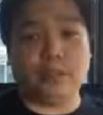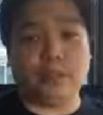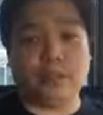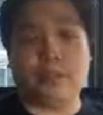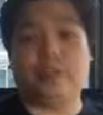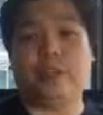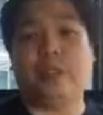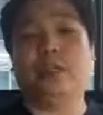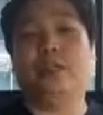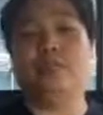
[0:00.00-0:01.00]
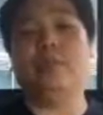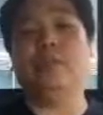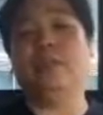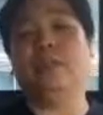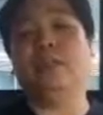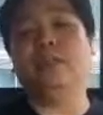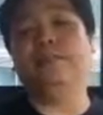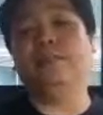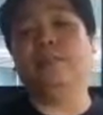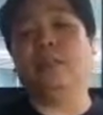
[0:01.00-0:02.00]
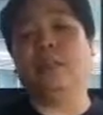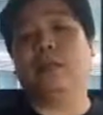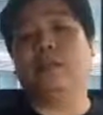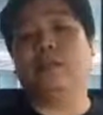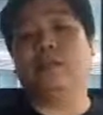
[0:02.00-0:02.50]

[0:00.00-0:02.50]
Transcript: or a particular document, and